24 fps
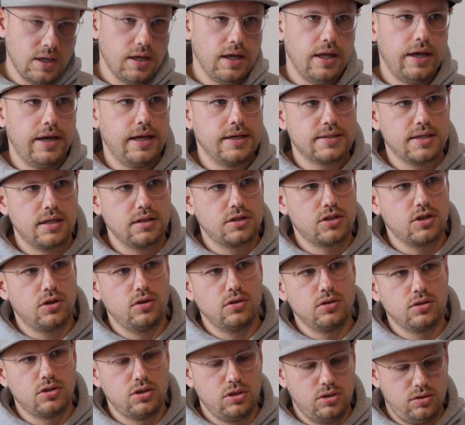And as I
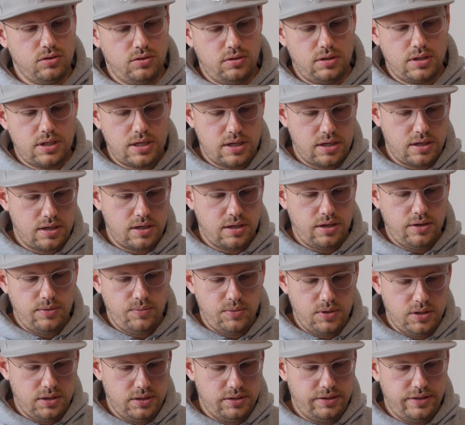told you, I
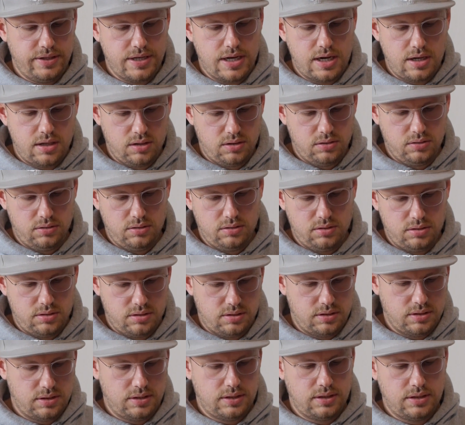will now
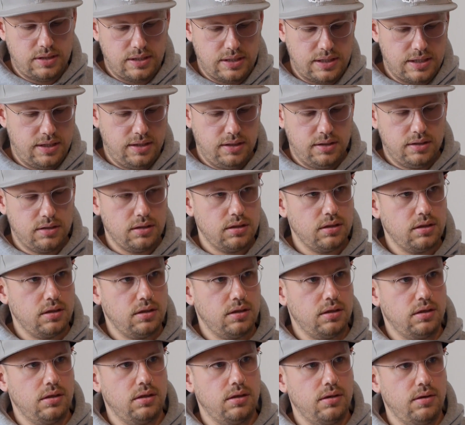like
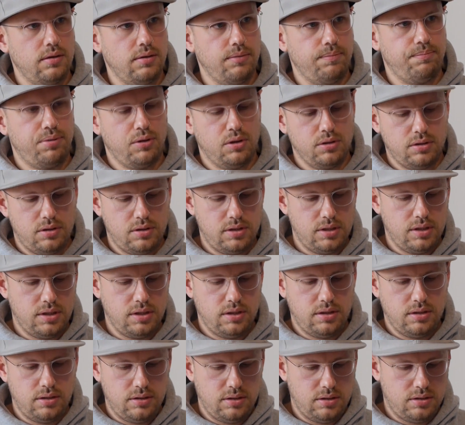put
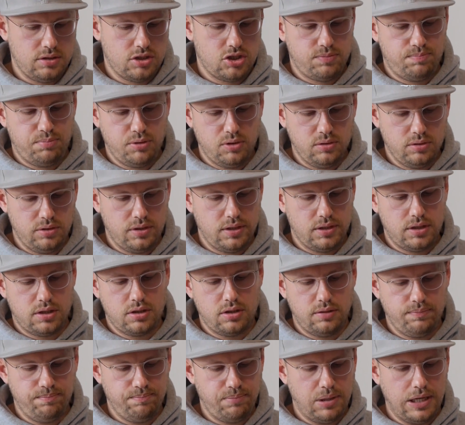the spool, the
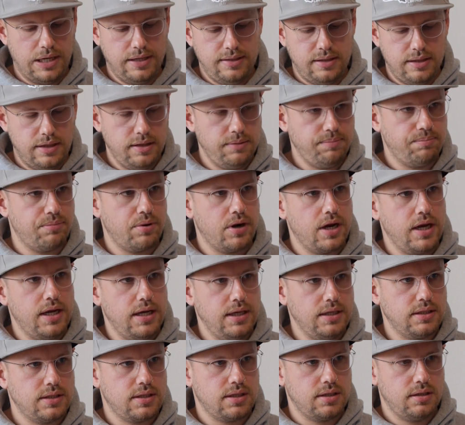completely
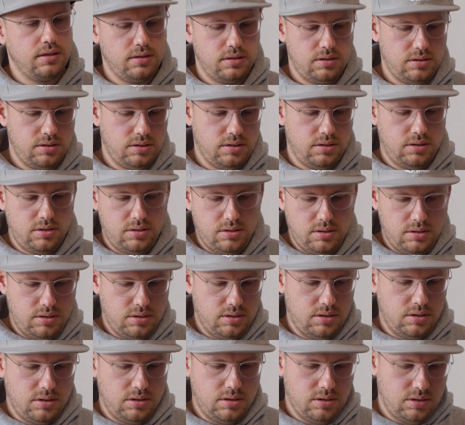braid
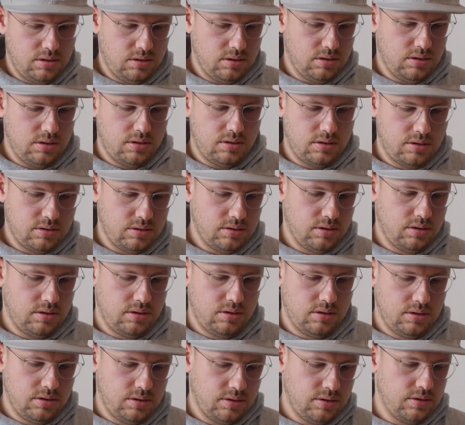
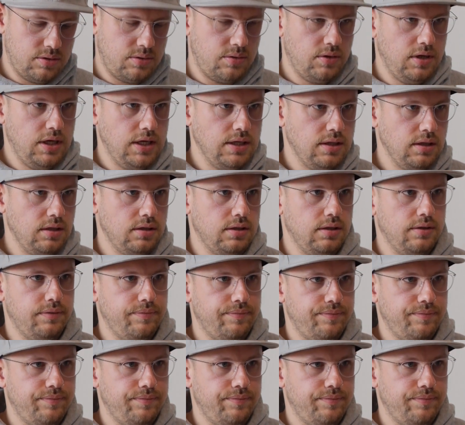on the reel.